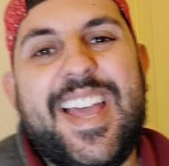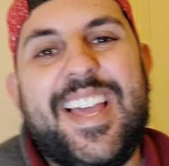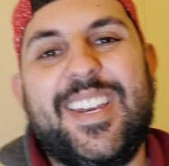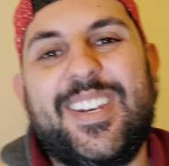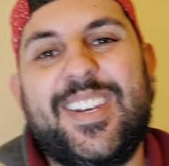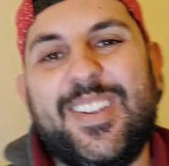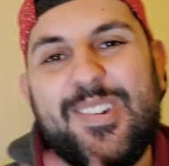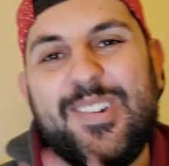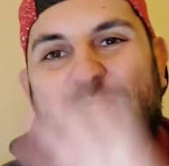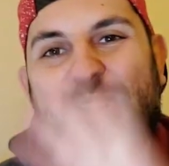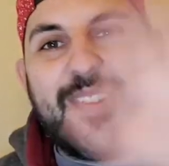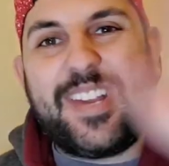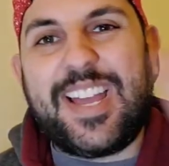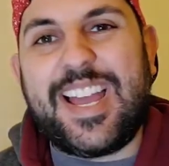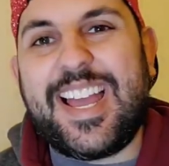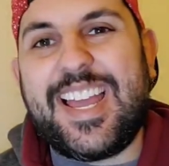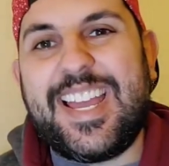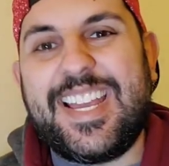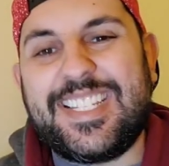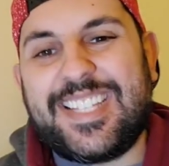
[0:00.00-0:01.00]
Hello
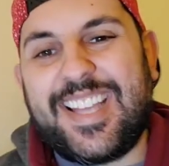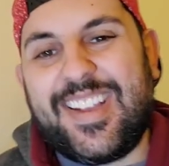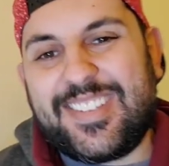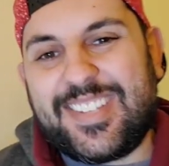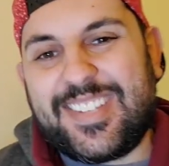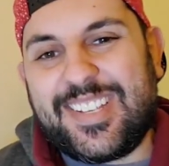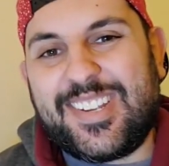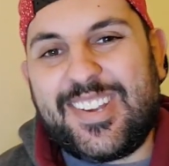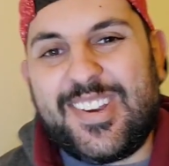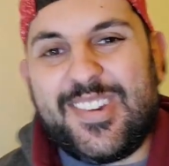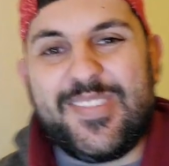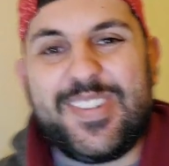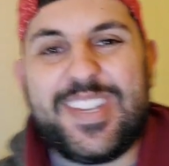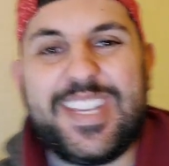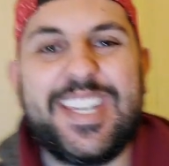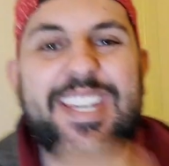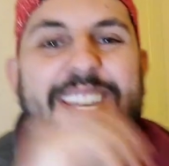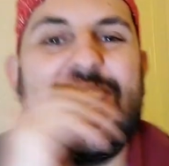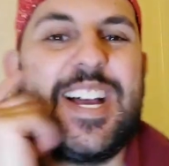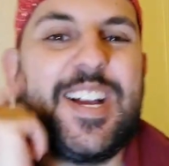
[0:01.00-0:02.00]
guys, how's it
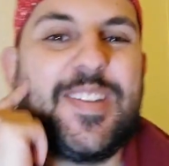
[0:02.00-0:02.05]
going?